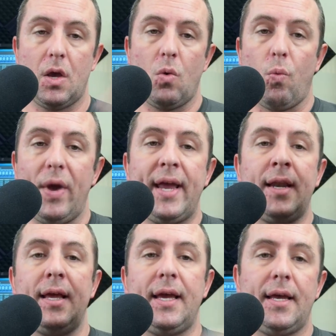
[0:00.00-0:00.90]
When
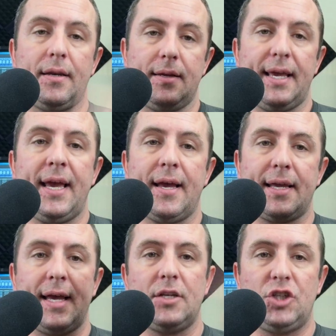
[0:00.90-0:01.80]
it can't
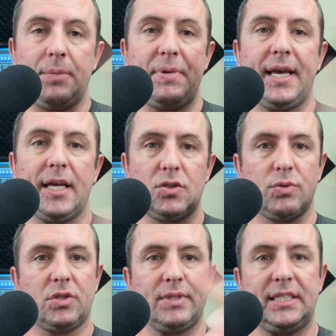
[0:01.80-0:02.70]
get GPS
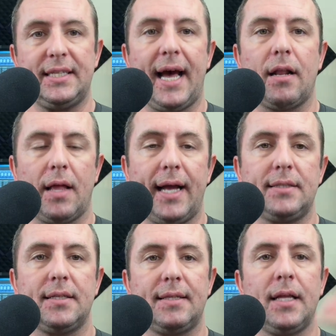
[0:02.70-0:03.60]
with 3
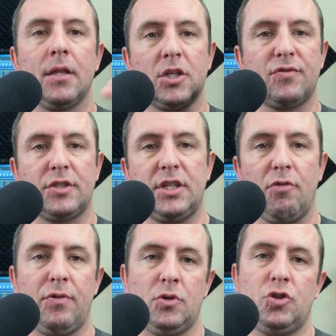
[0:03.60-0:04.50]
satellites, it then looks for cell
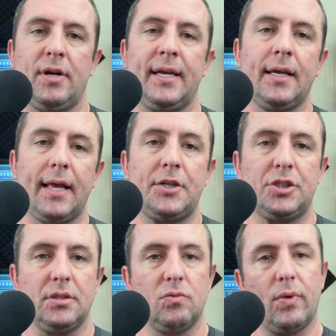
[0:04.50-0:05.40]
phone
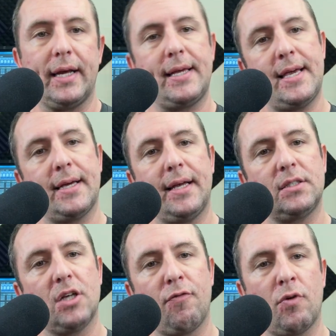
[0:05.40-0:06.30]
triangulation. When it can't get
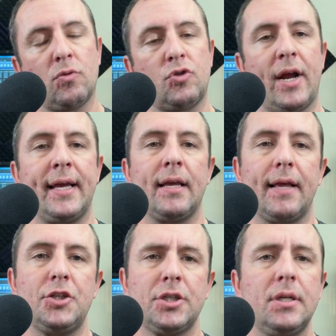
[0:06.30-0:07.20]
cell phone
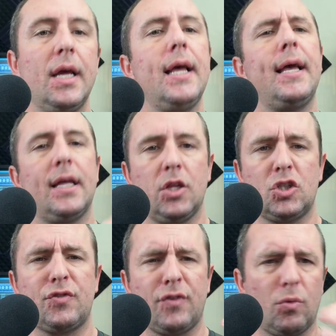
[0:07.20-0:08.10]
triangulation, it
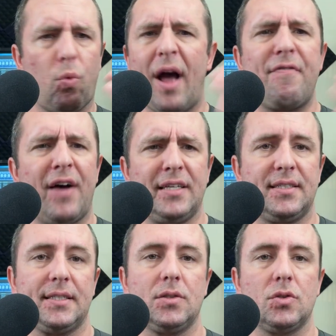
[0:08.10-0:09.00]
looks for Wi-Fi
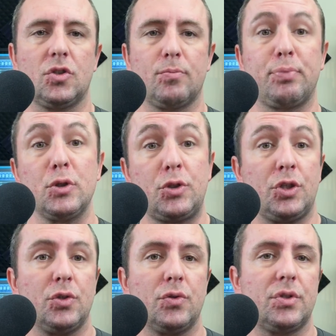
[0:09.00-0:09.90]
signals or
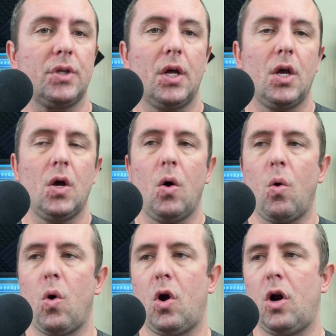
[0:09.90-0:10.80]
Bluetooth
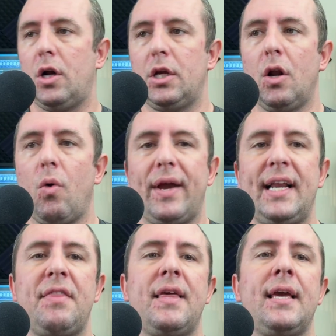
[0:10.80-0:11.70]
or,
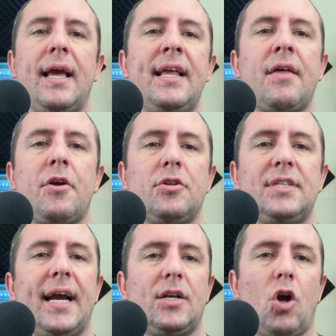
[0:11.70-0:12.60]
any other
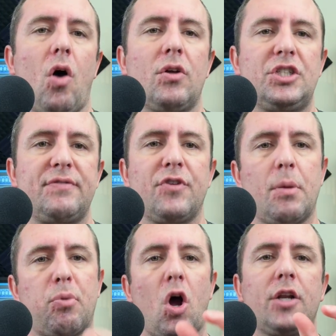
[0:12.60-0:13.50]
technology for the
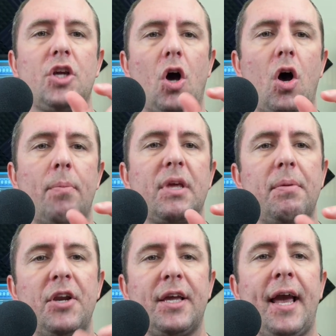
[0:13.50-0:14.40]
Broadcom
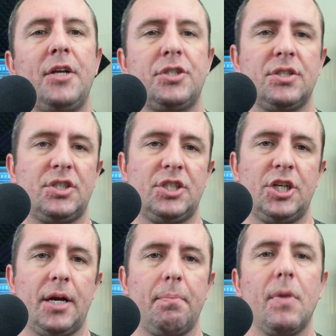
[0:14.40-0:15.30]
communications
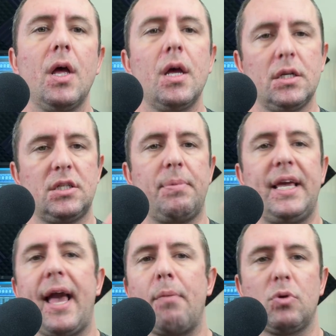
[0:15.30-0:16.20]
chip to
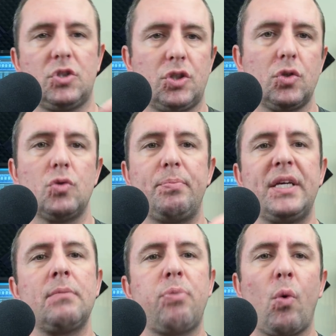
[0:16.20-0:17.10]
be able to
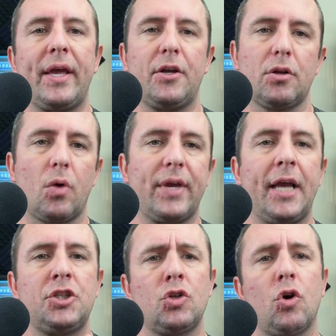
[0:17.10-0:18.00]
pinpoint your
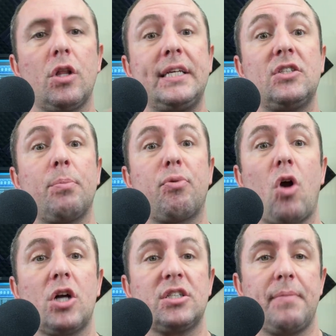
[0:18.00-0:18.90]
location or at least
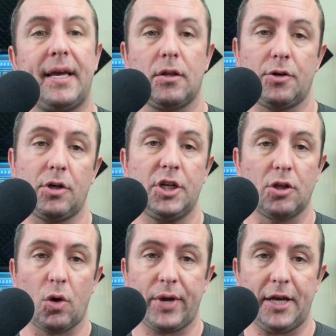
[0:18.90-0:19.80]
approximate your
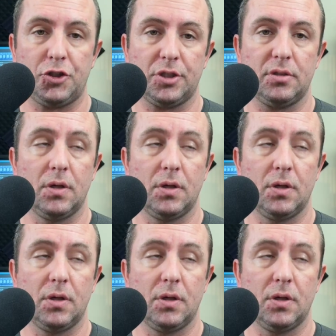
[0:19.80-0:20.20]
location.